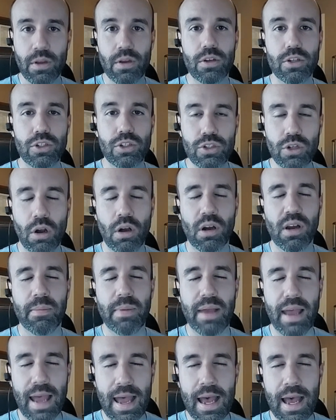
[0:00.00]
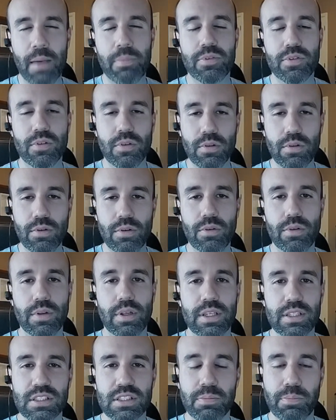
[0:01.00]
Joab
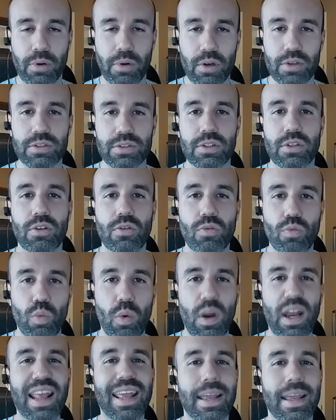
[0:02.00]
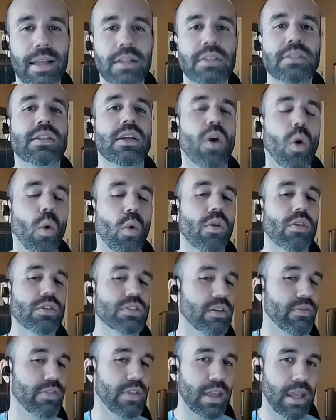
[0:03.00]
absolutely is the person who went against the orders
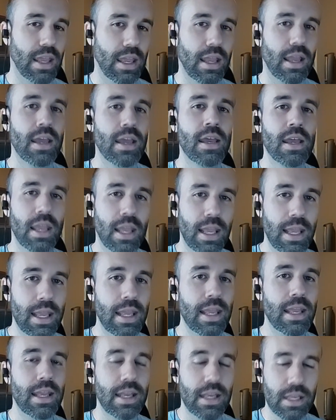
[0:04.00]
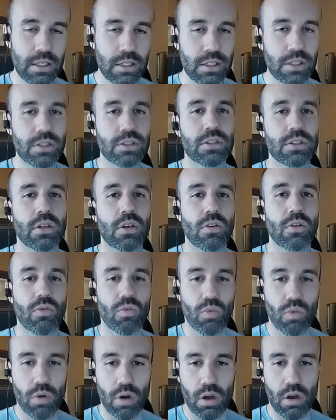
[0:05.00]
of the king. He is
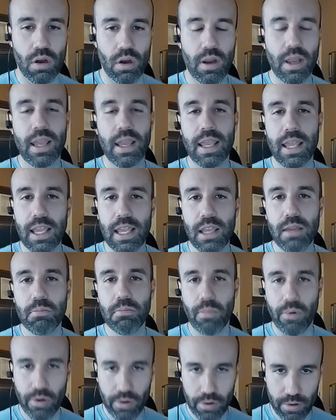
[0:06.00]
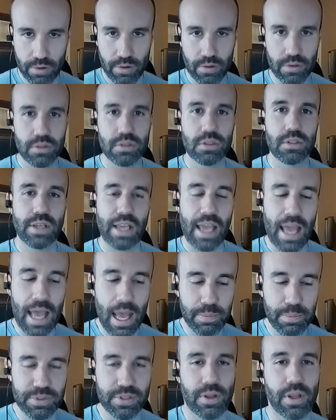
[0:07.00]
wrong. He murders
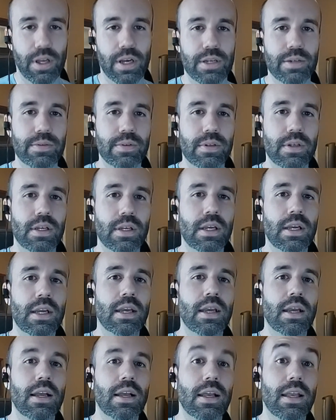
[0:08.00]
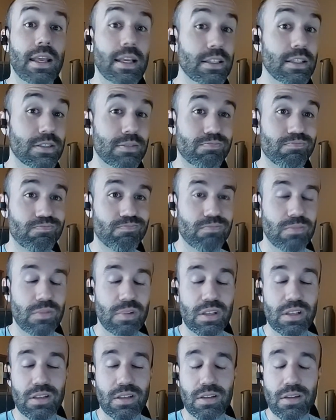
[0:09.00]
Absalom. He's,
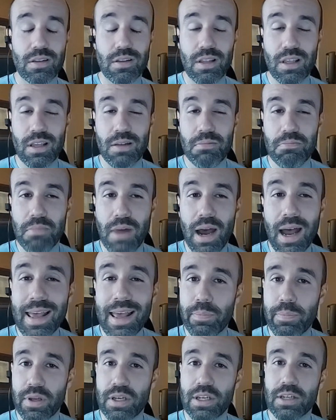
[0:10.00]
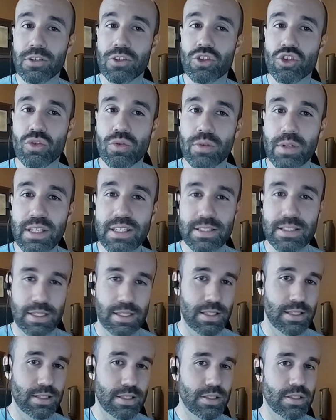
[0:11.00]
in my opinion,
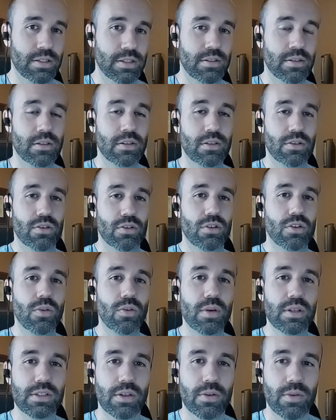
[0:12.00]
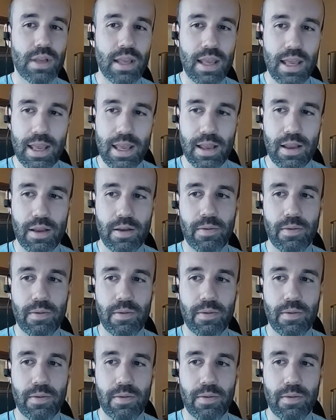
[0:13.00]
treasonous to his own king.